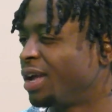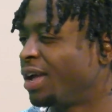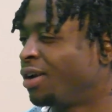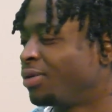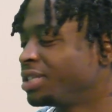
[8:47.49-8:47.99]

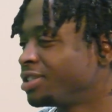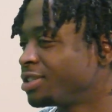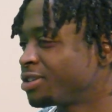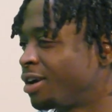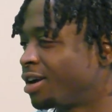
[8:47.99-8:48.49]
it originally
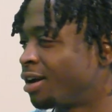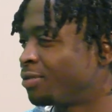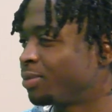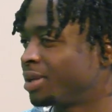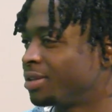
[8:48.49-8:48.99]
started off
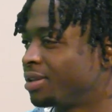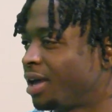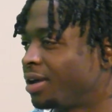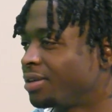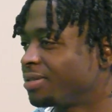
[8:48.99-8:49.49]
with
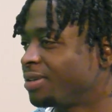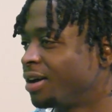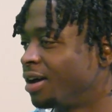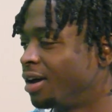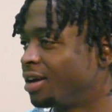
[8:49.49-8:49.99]
like
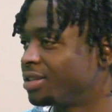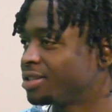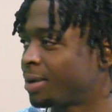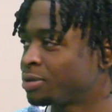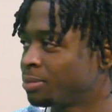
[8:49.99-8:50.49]

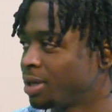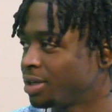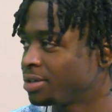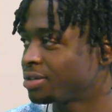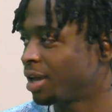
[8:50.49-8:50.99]
tapestry
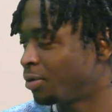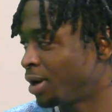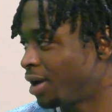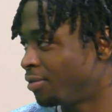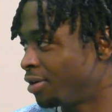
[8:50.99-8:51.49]
blankets, like one I
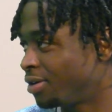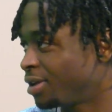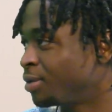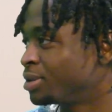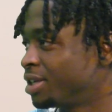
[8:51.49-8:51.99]
have on.
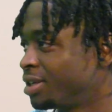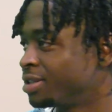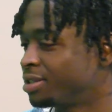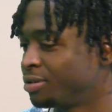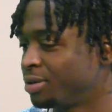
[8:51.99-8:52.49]
It was
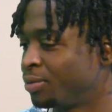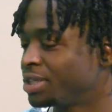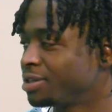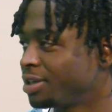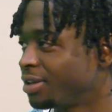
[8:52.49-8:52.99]

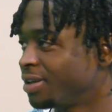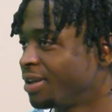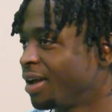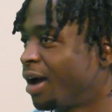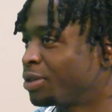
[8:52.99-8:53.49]
originally
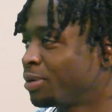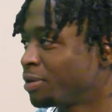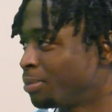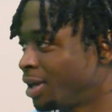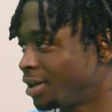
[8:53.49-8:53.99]
I thrifted a
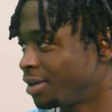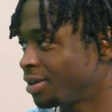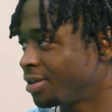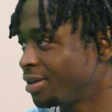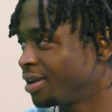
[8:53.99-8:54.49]
blanket
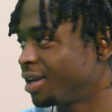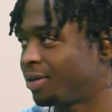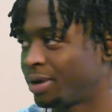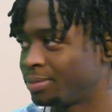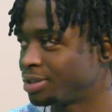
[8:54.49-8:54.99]
and I
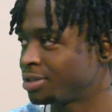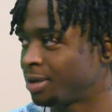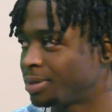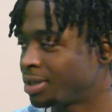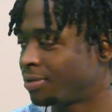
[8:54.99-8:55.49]
randomly just taught
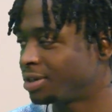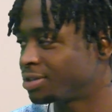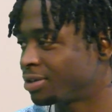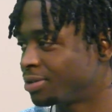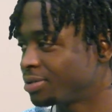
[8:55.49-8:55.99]
myself how to
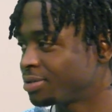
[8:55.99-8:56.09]
sew.